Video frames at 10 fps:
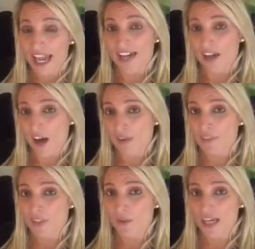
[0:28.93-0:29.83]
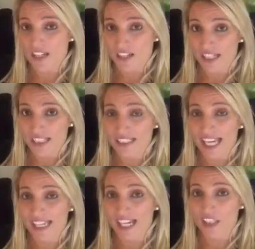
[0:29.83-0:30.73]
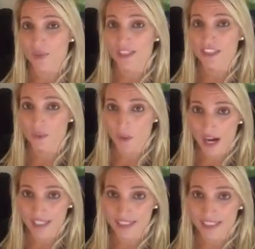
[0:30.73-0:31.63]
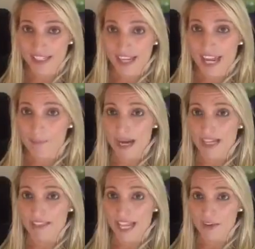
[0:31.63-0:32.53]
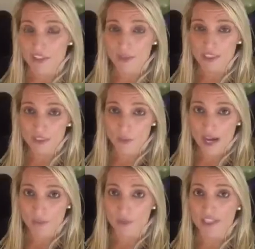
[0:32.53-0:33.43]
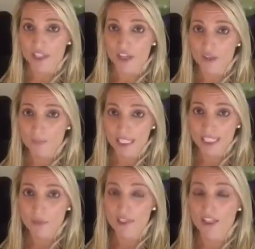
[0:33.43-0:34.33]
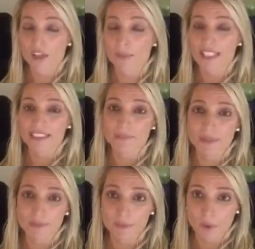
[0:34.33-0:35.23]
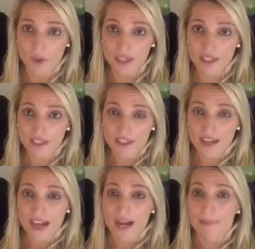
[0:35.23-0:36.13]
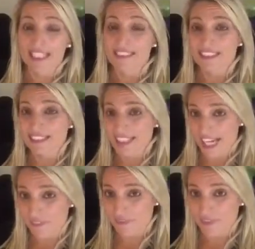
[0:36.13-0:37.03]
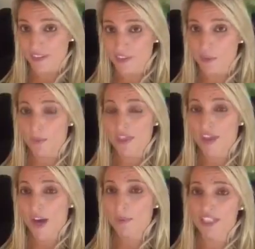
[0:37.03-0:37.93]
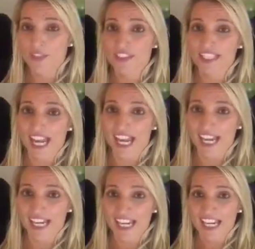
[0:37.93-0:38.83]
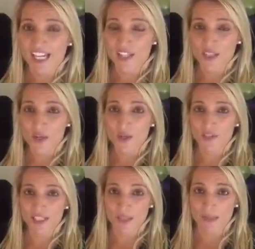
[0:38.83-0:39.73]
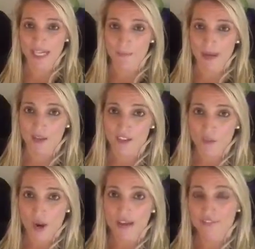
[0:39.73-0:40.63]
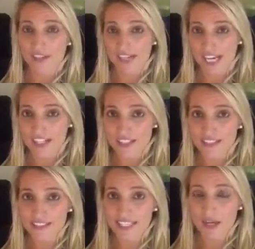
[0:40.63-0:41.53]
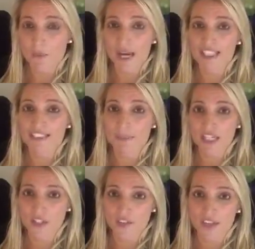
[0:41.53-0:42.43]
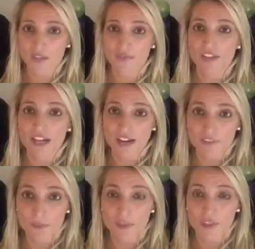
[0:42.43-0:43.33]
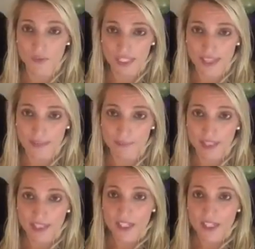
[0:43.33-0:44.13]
And often the question is, can I do a squat? Am I allowed to do a squat? Will it hurt me? Will it hurt my symptoms more? Is it safe? So what we thought we'd do today is show you a little bit about squat variations and ways to make sure that you feel comfortable doing them.